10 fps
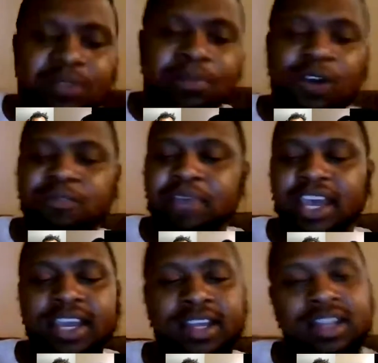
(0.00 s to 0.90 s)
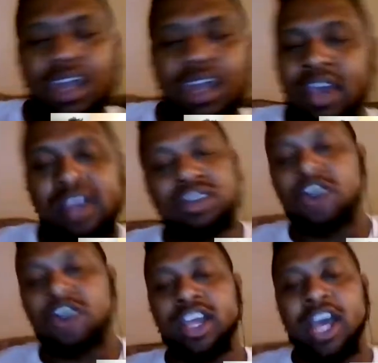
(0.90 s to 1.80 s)
both paid, you
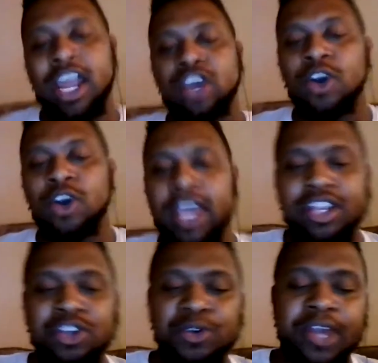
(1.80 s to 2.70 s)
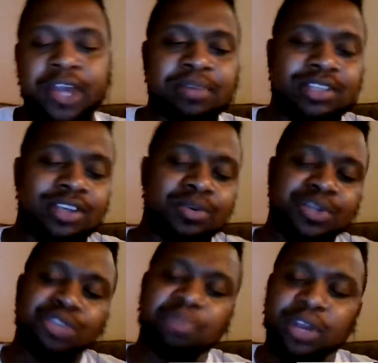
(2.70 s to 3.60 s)
got to go ahead and do that. Because so when
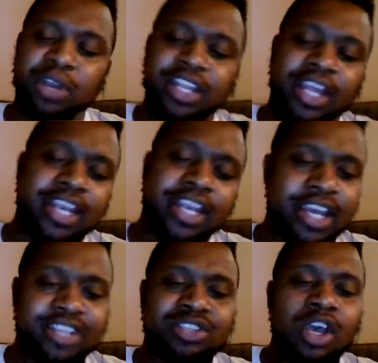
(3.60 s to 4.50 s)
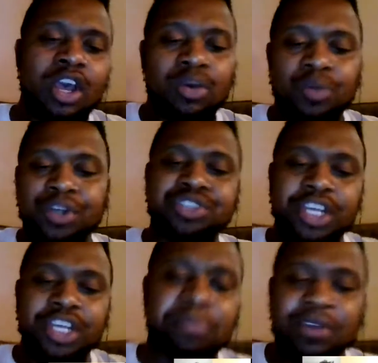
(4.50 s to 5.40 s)
you bring in that next, what you
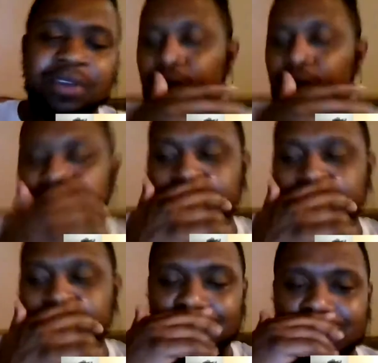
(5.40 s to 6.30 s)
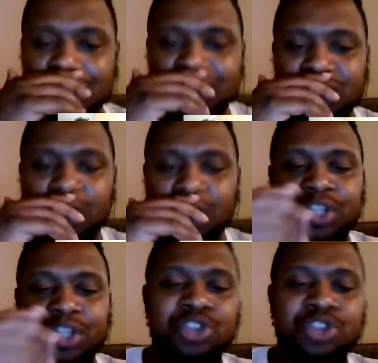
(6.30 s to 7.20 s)
need to be focused on is, what
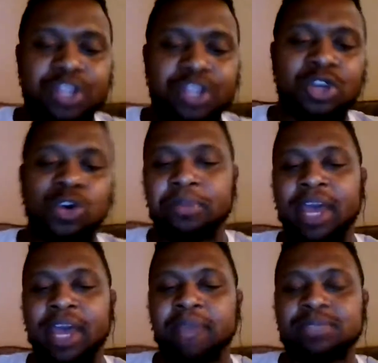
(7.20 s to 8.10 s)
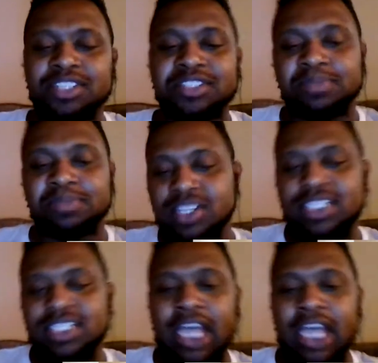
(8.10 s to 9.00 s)
to do at the quarterback position. Because
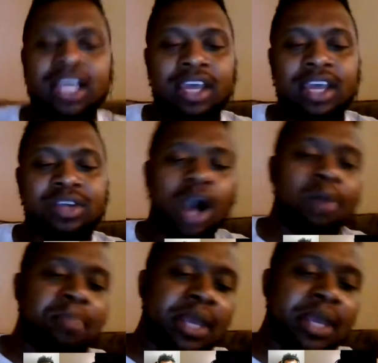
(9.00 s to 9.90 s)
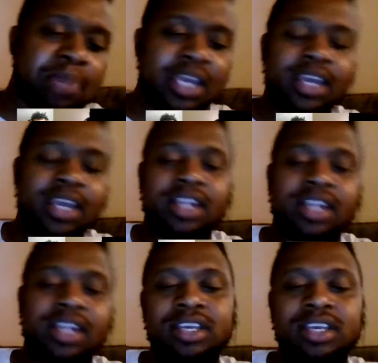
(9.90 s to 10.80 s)
while Big Ben,
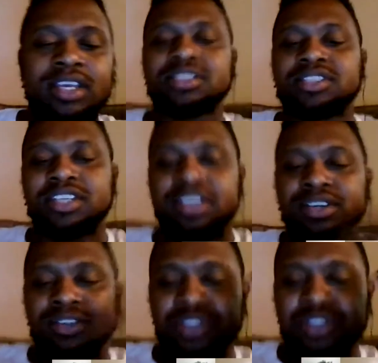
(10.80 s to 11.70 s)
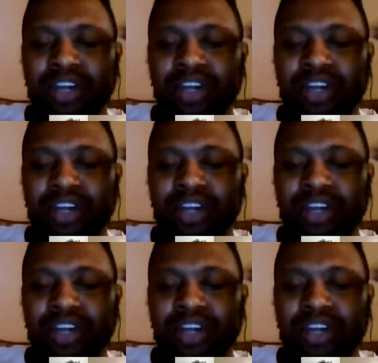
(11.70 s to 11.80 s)
he can still,